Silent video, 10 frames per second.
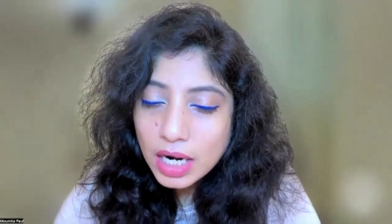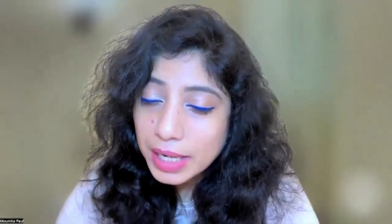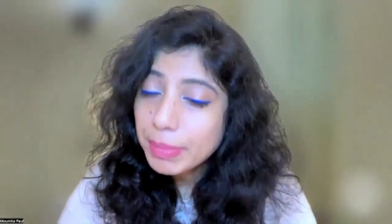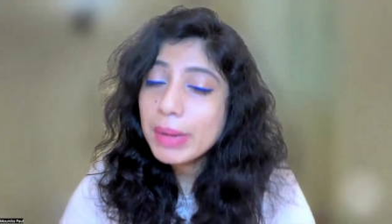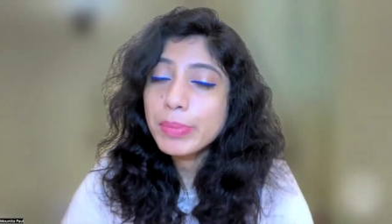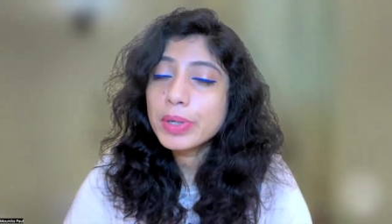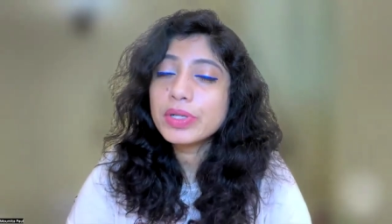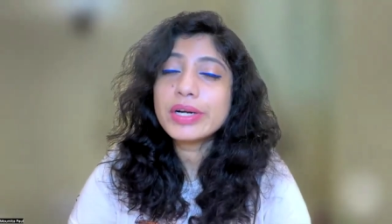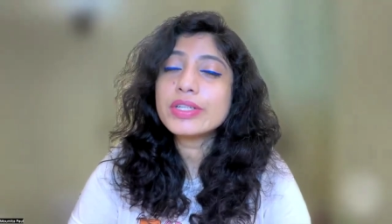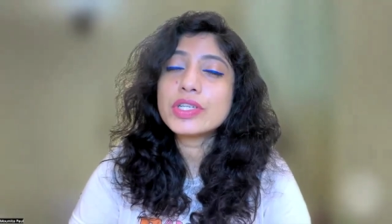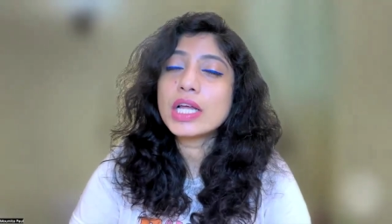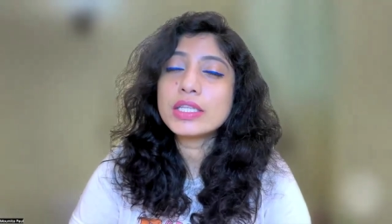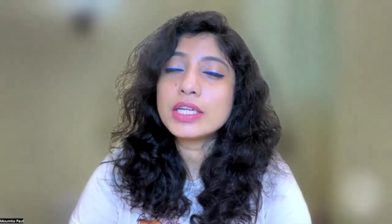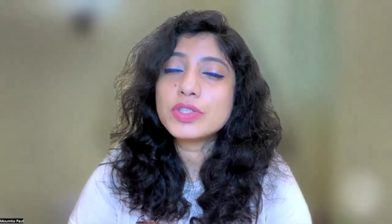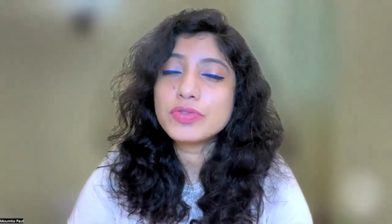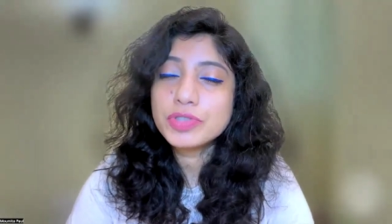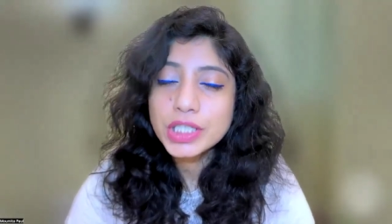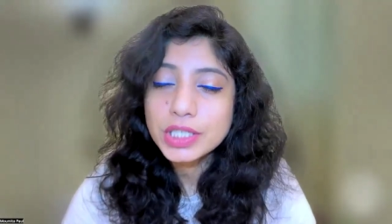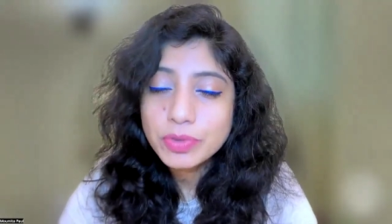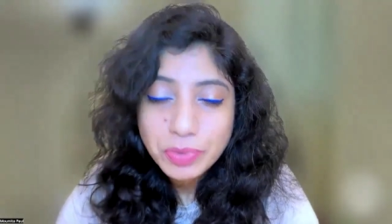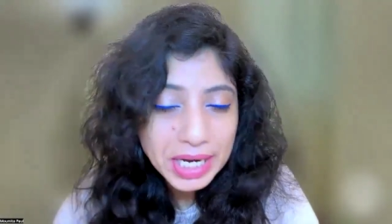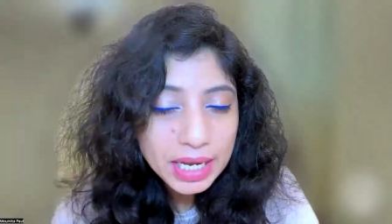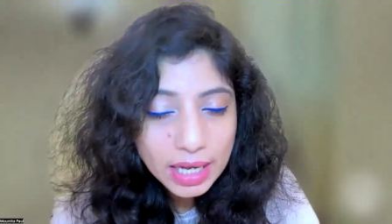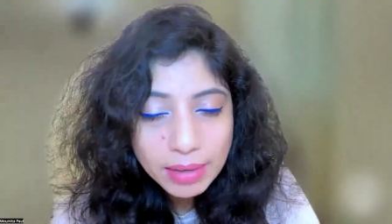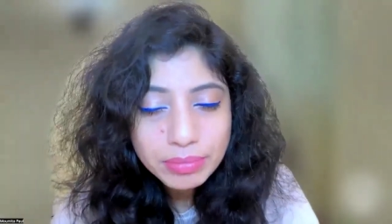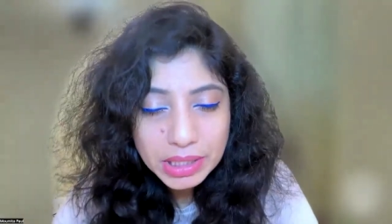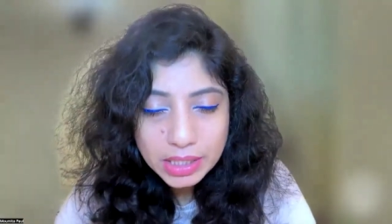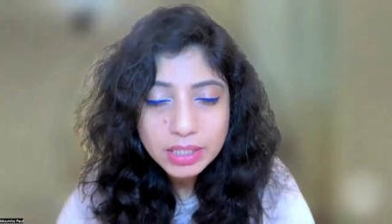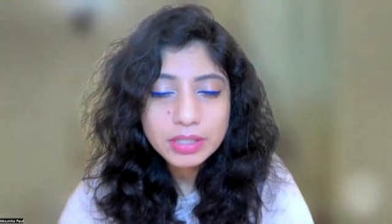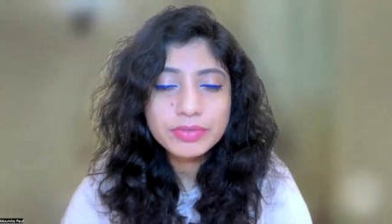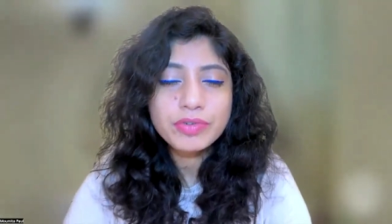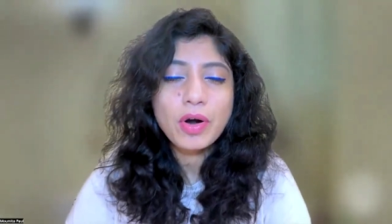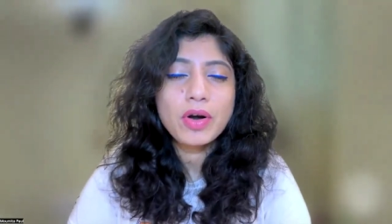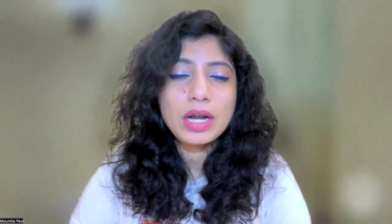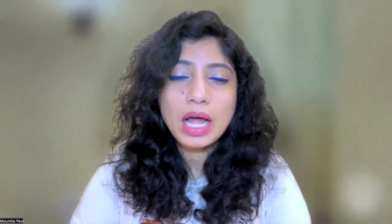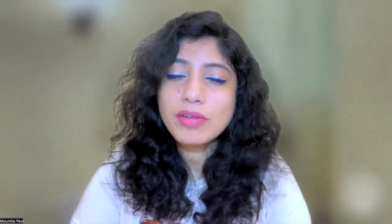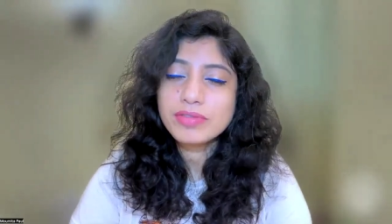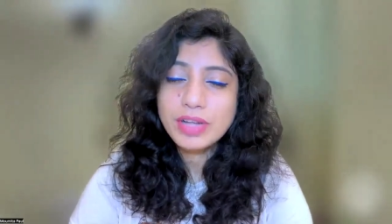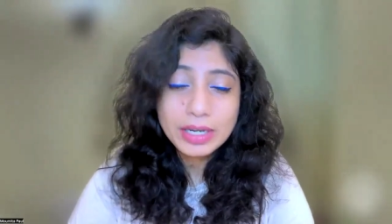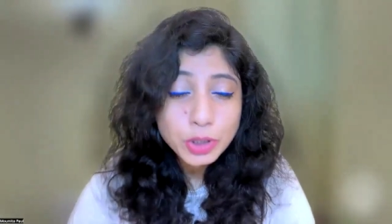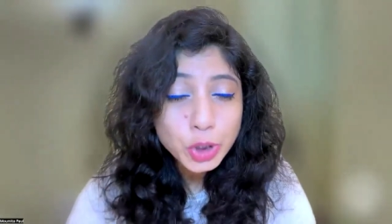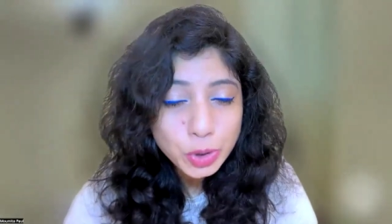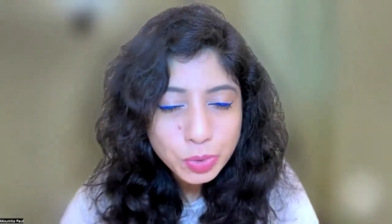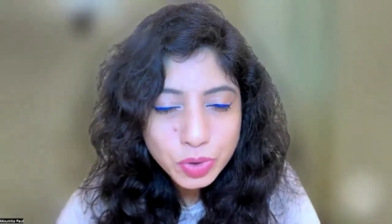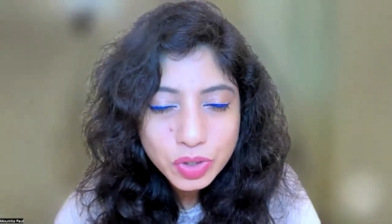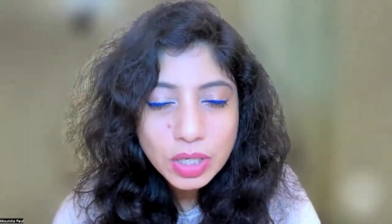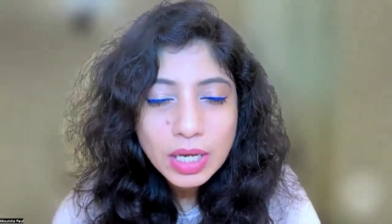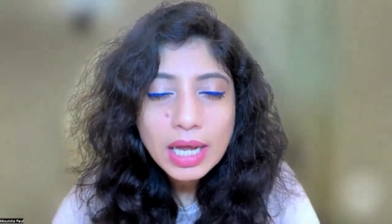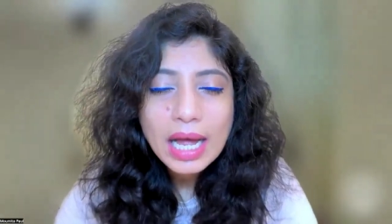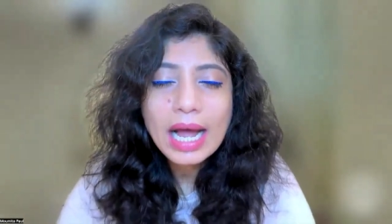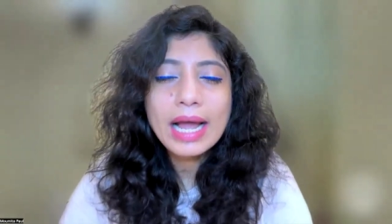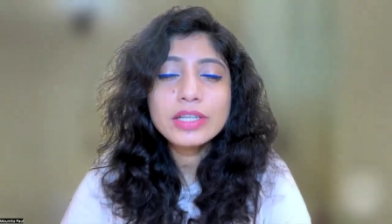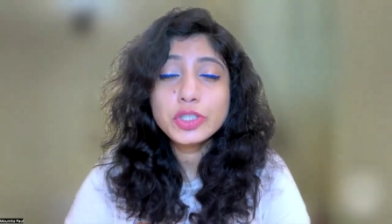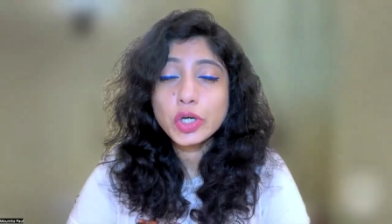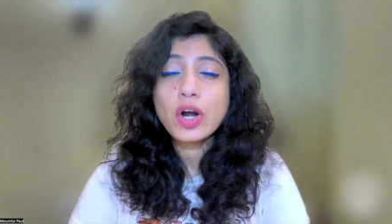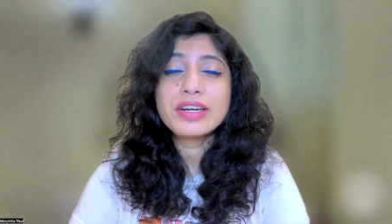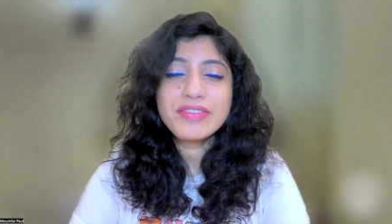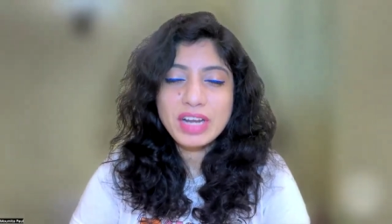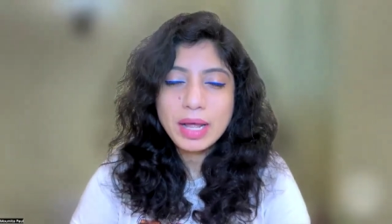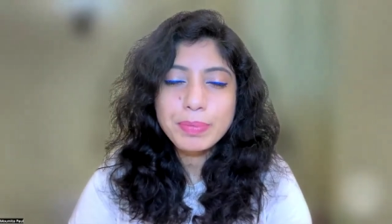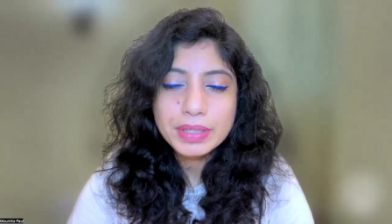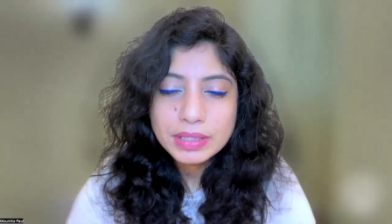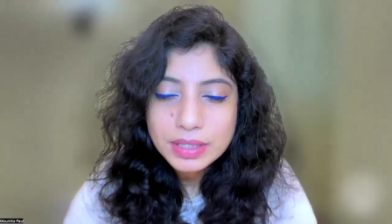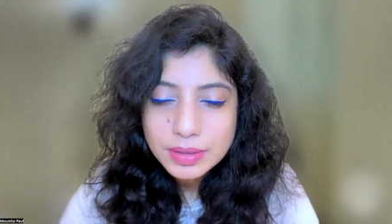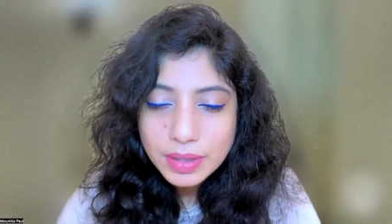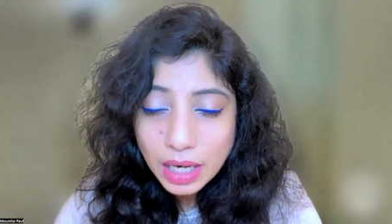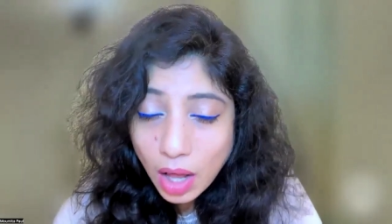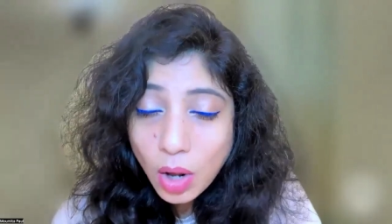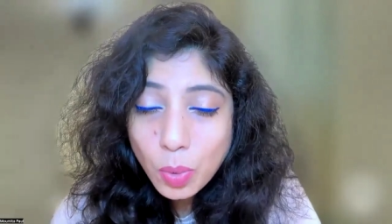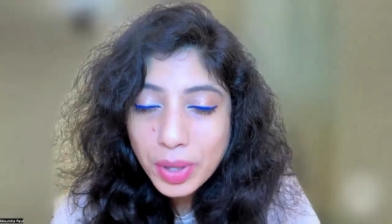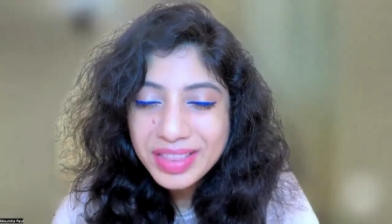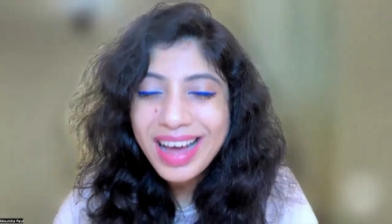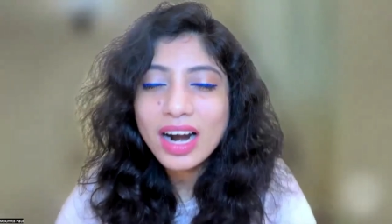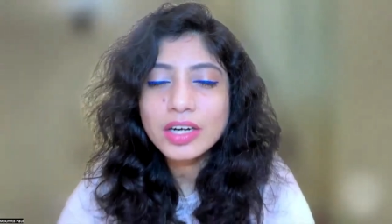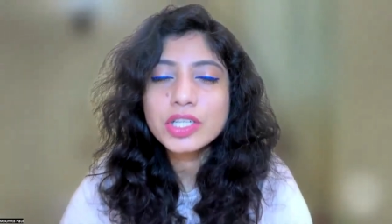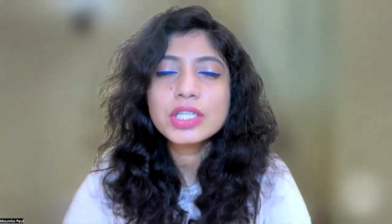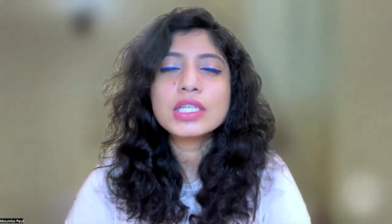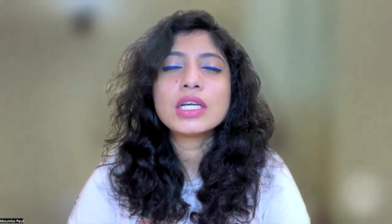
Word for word: Remember, there is nothing to fear. We come here for love and truth and your development along with ours.